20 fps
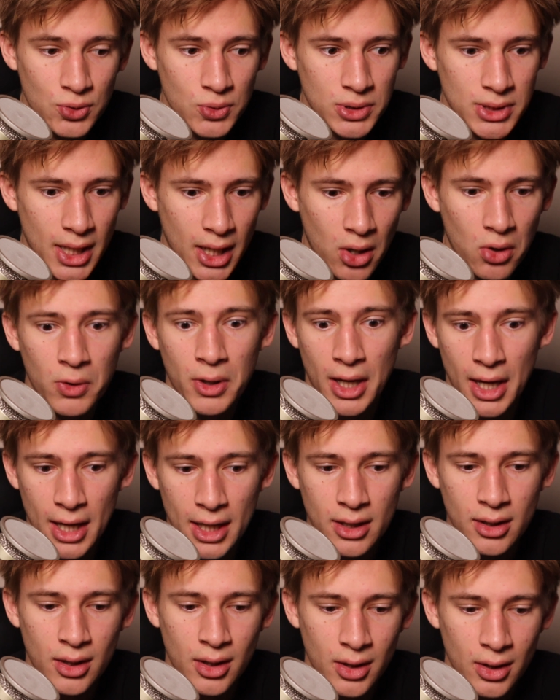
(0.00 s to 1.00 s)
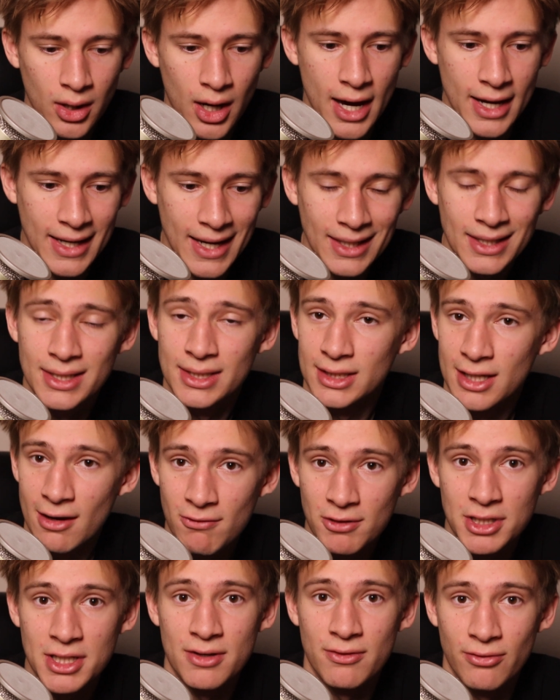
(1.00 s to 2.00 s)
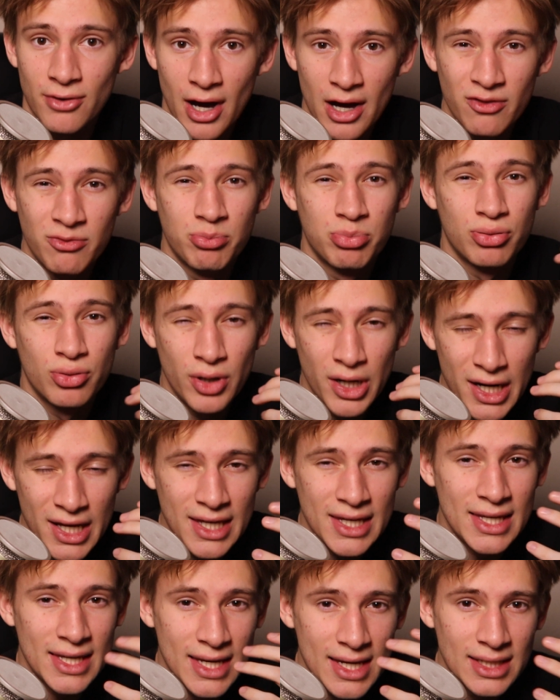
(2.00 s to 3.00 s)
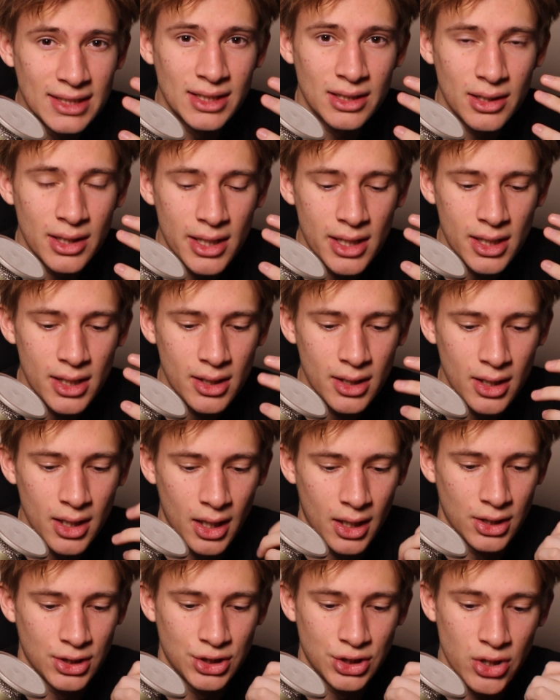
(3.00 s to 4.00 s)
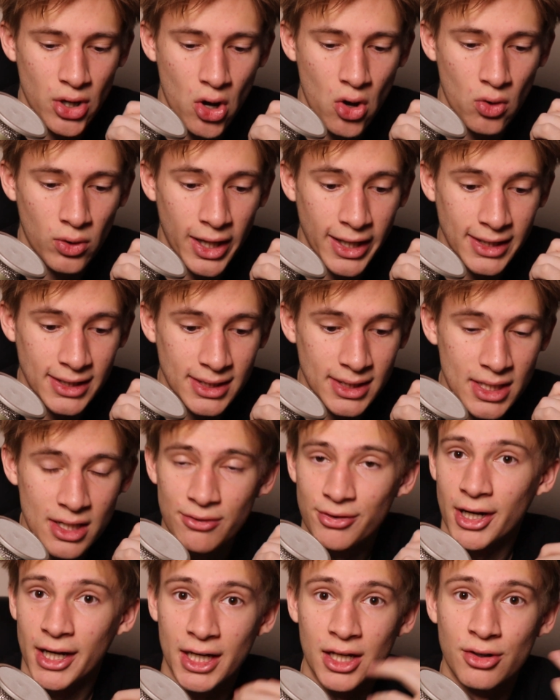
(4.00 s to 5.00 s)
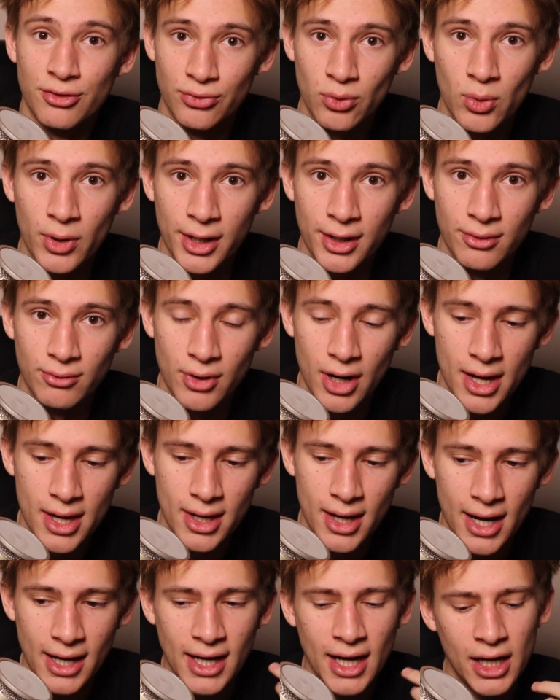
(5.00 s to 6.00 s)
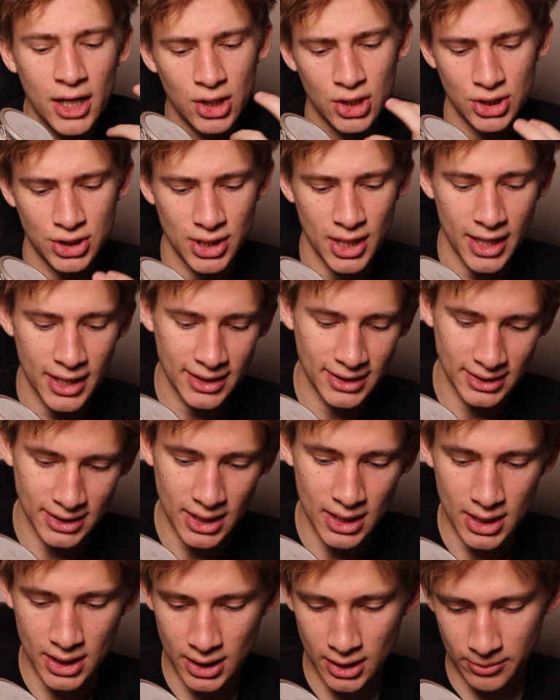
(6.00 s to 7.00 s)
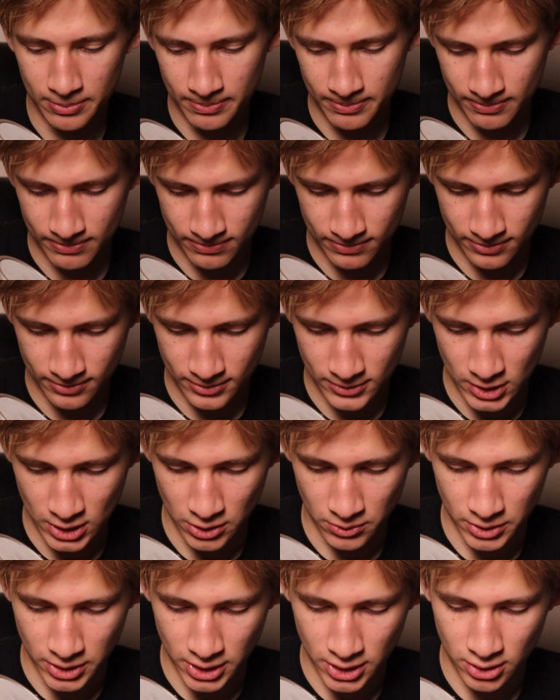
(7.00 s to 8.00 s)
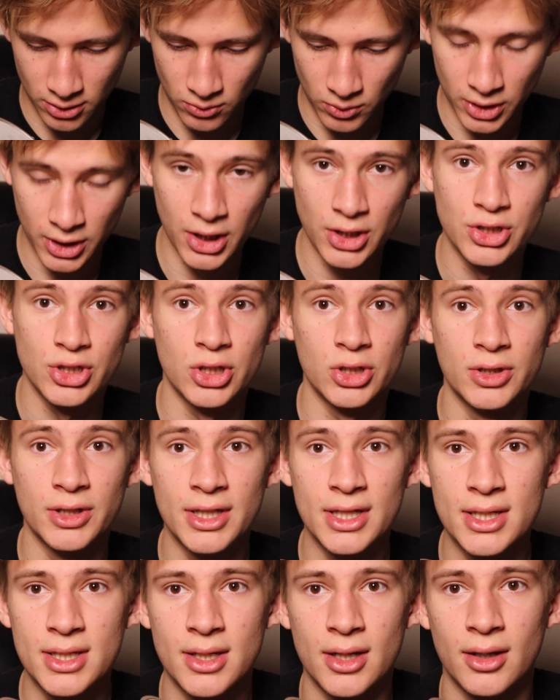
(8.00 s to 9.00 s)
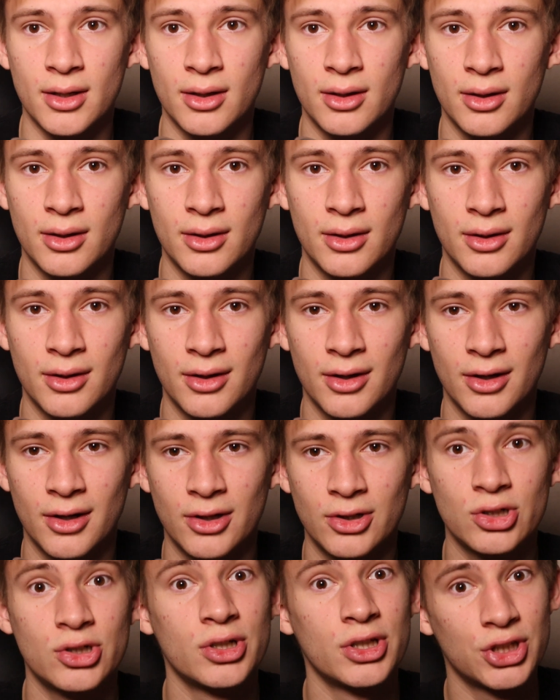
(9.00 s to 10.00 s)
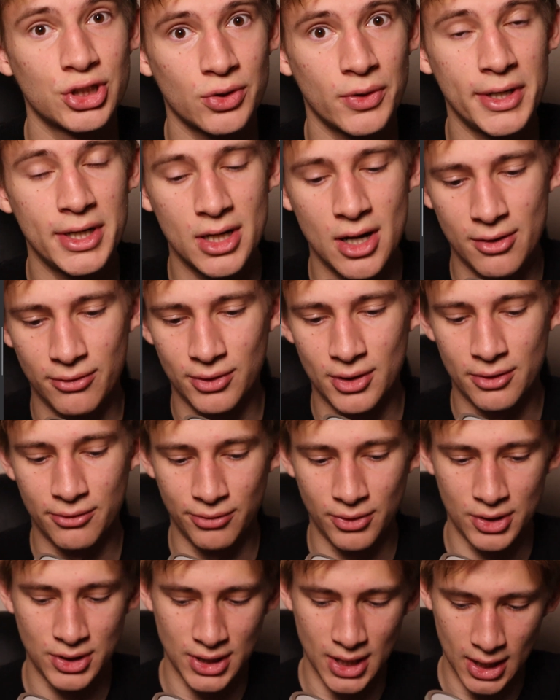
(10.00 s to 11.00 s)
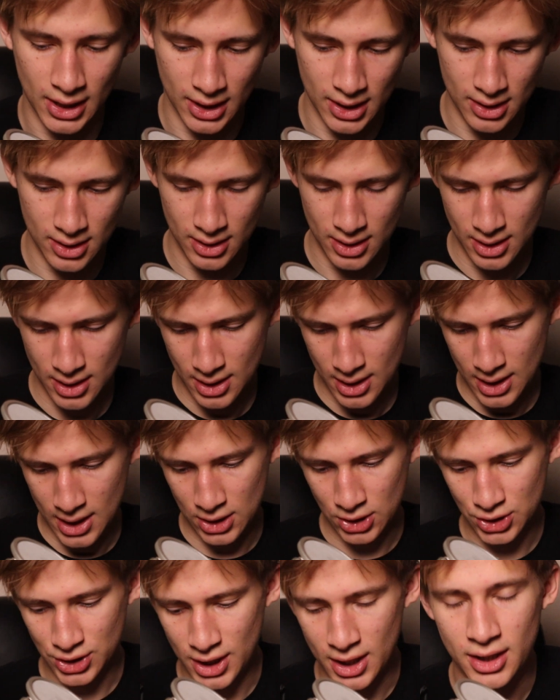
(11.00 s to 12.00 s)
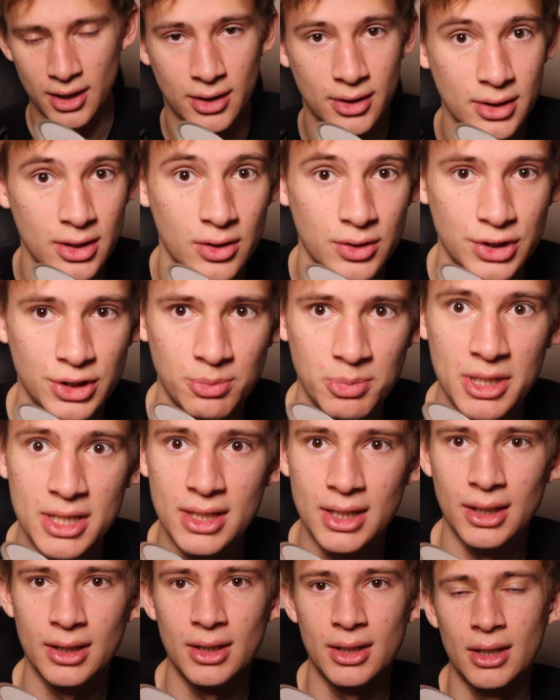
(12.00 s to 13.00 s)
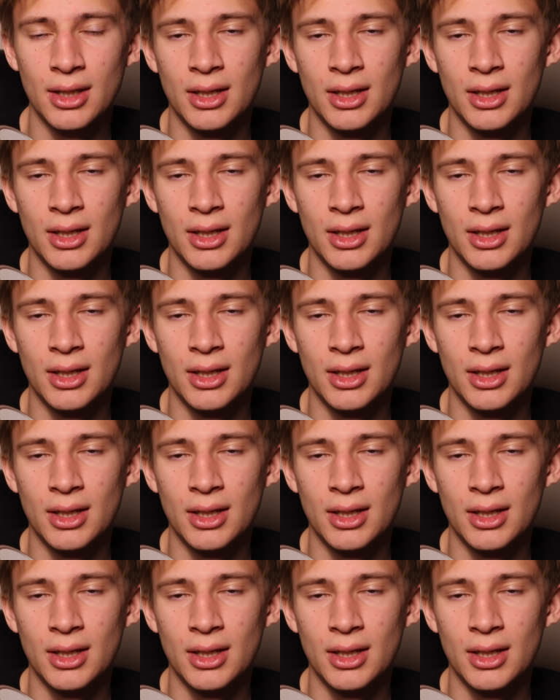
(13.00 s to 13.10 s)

just was like, okay, I get to 17.5 pretty easily, so let's see if I can afford it, right? I kind of just like seeing, we're gonna turn the screen off here for a second and just kind of, speak.